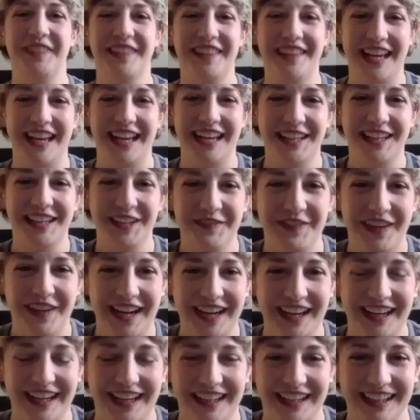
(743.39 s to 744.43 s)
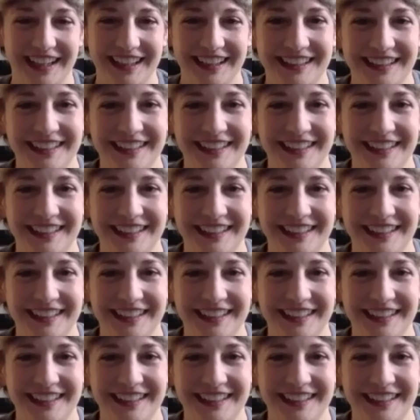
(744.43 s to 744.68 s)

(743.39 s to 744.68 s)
Thank you, Becca.